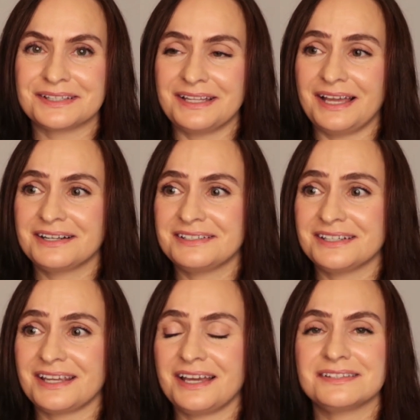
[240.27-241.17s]
the
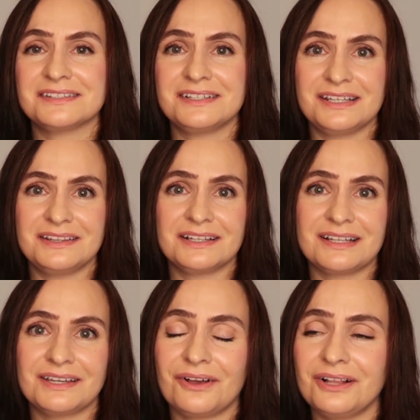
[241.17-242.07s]
lactic acid and the
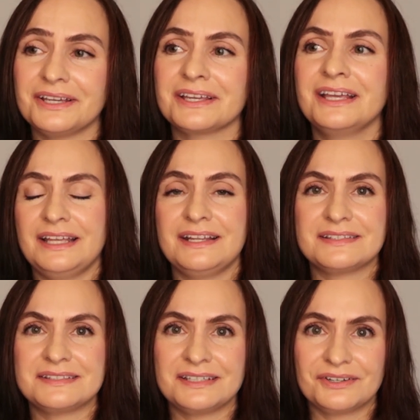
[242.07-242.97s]
glycolic, let it
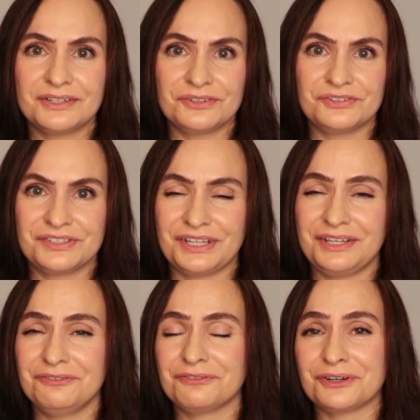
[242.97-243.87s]
sit on your skin